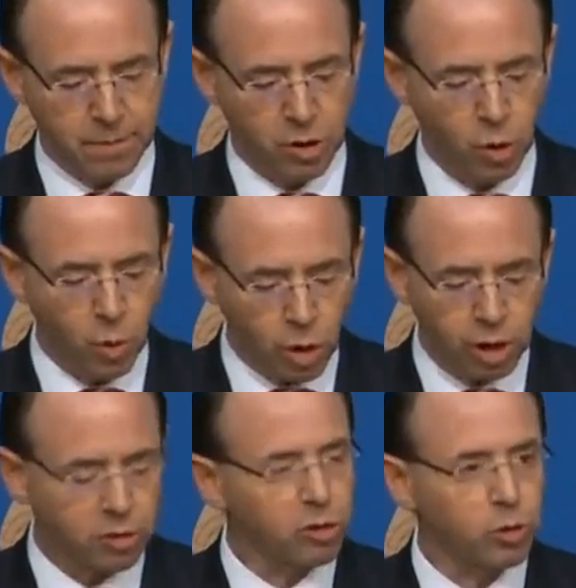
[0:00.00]
Your
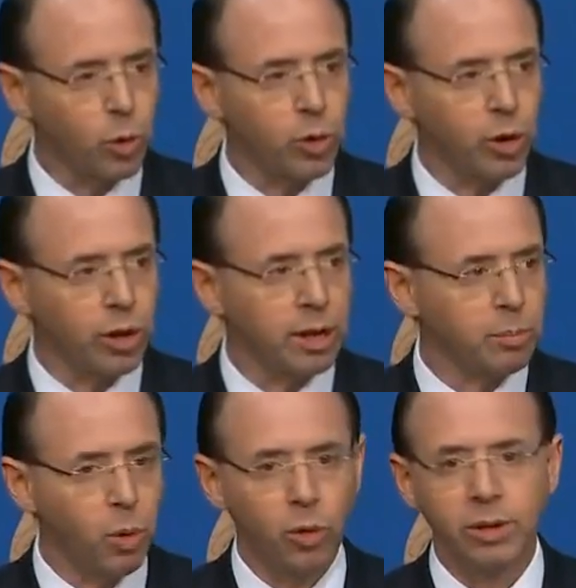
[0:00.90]
work is extraordinarily
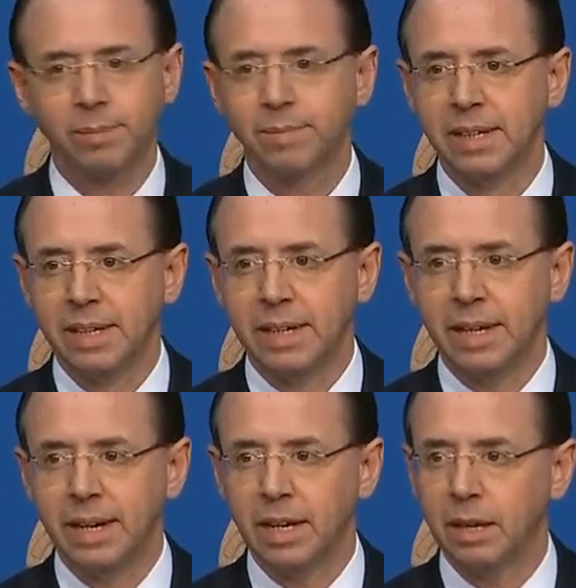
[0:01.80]
important
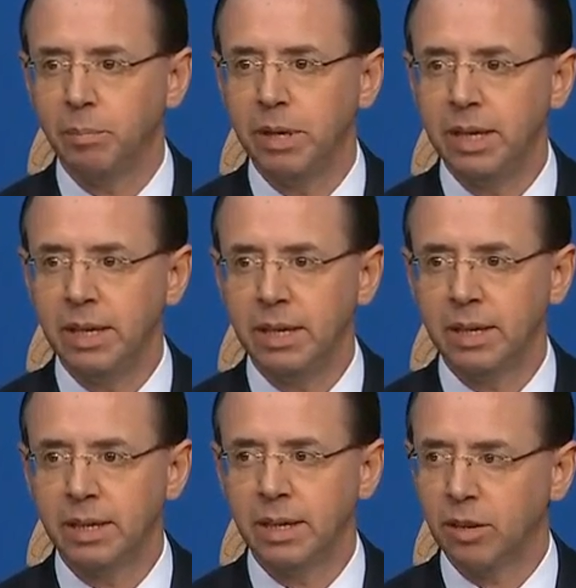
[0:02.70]
and it can be
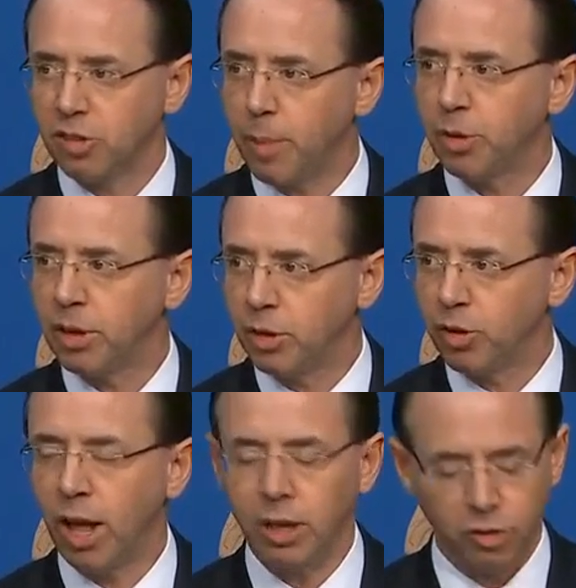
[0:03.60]
exceptionally
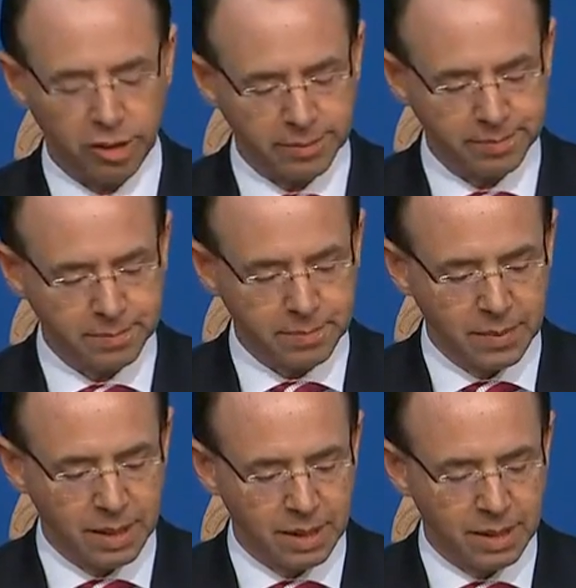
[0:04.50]
challenging.
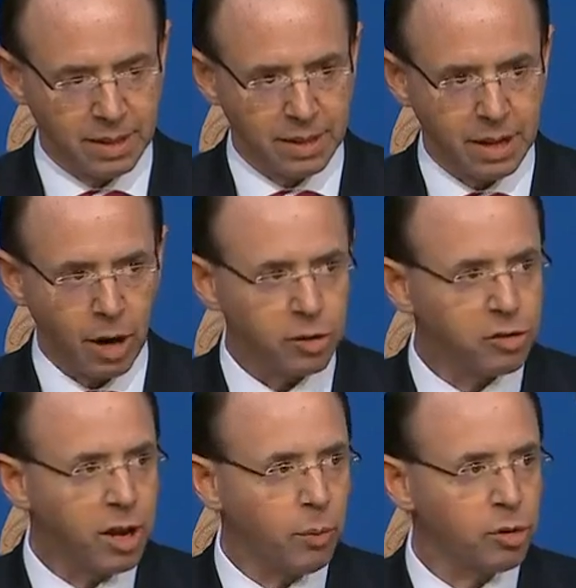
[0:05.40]
Our
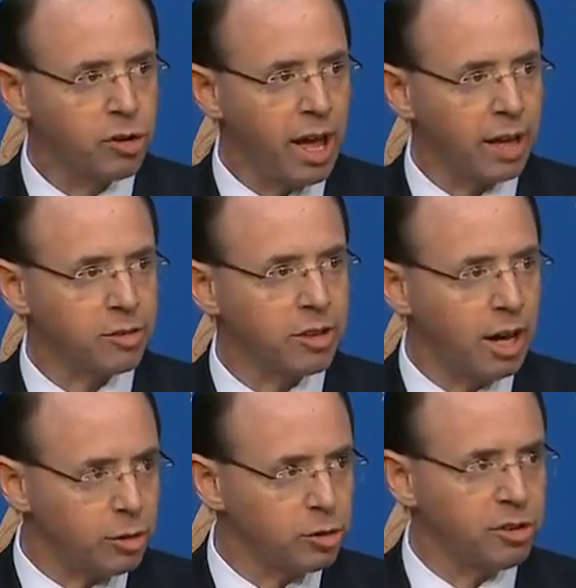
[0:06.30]
distinguished guest
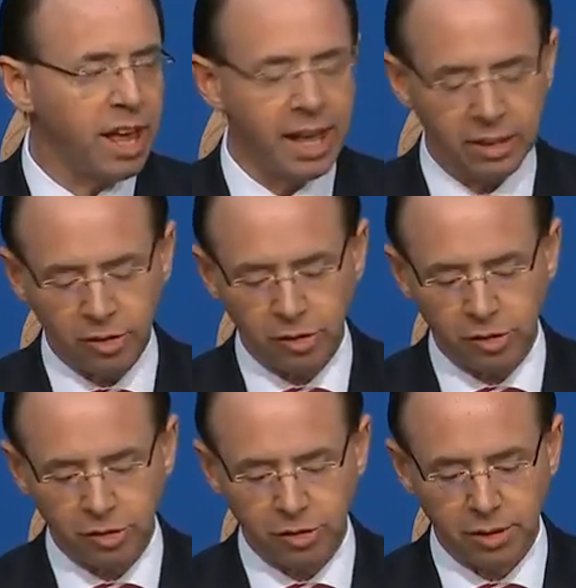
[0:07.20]

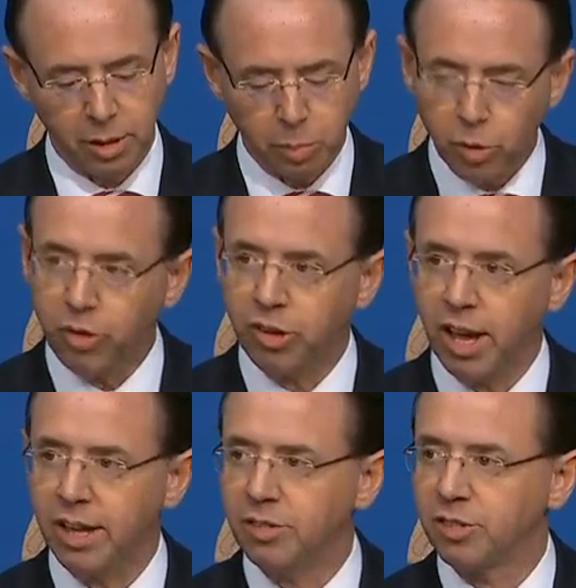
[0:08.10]
understands,
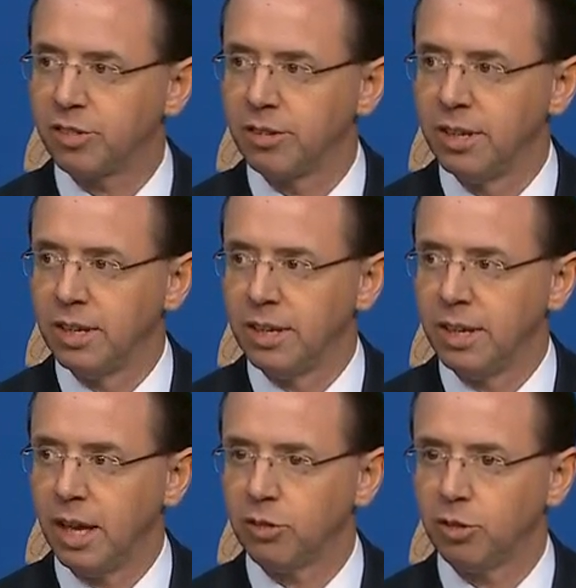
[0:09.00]
appreciates,
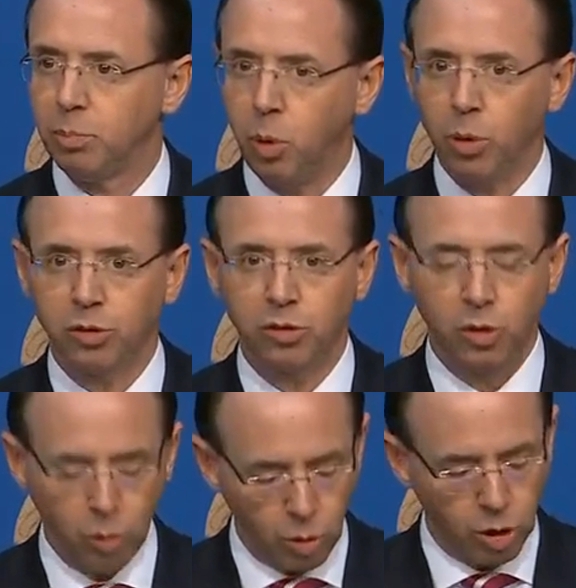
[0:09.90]
and supports
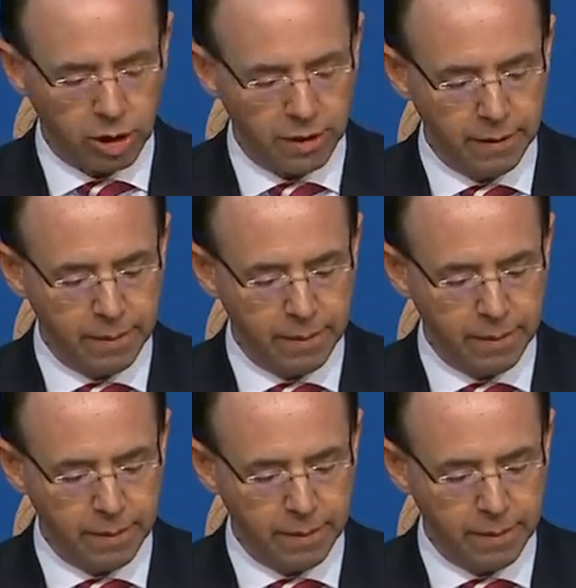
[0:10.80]
your work.